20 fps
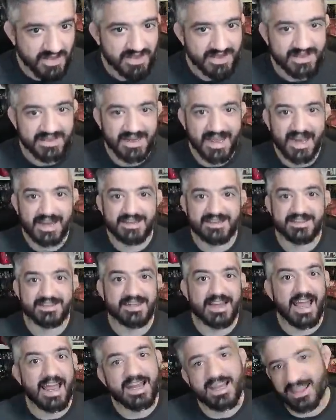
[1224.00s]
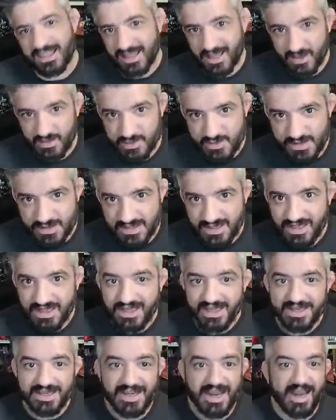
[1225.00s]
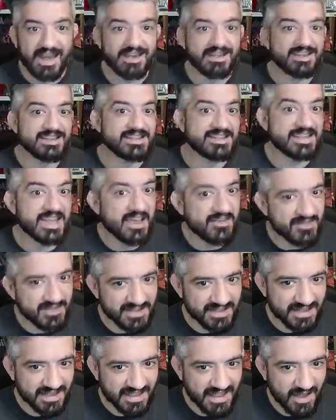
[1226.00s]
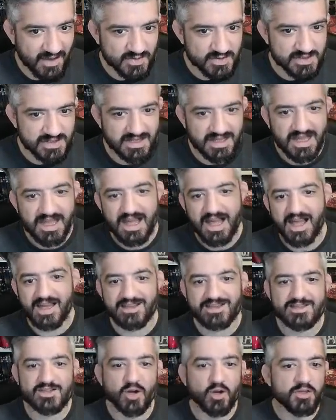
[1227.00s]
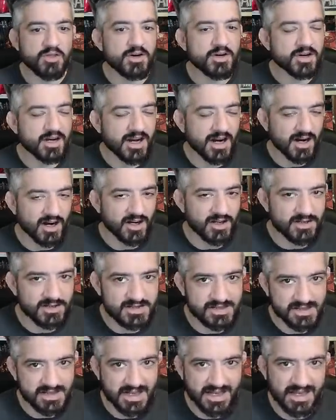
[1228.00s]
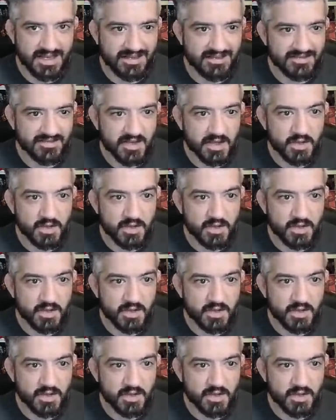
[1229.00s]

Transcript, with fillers: 99,000, 97,000. I saw their cards and they